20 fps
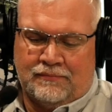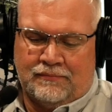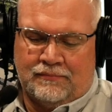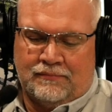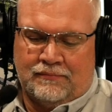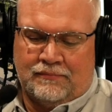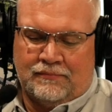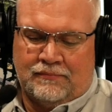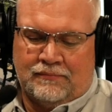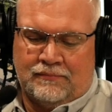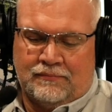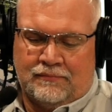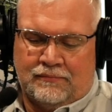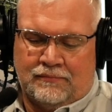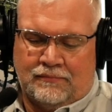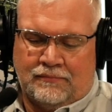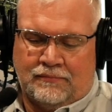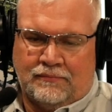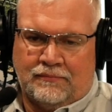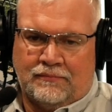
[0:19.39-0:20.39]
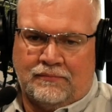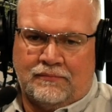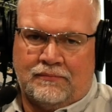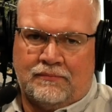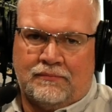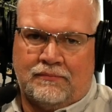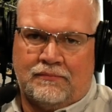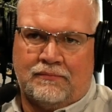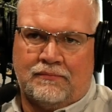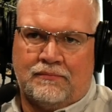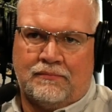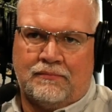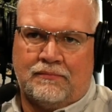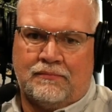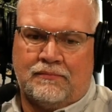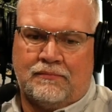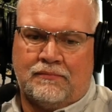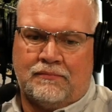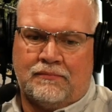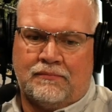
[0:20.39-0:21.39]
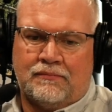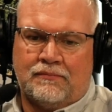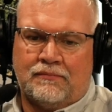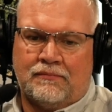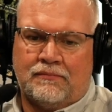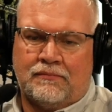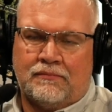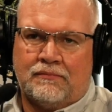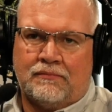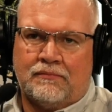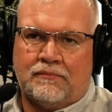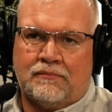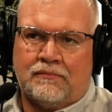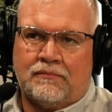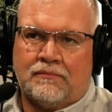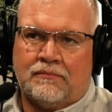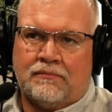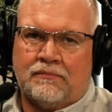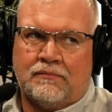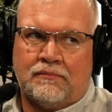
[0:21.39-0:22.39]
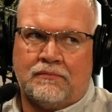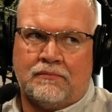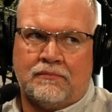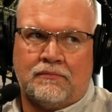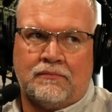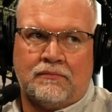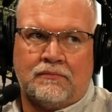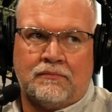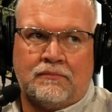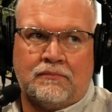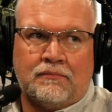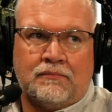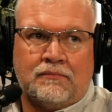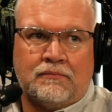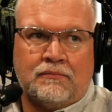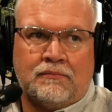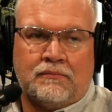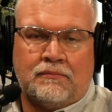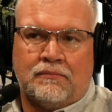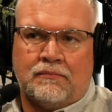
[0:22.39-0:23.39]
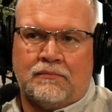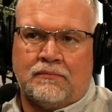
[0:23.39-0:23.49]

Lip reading: [no speech]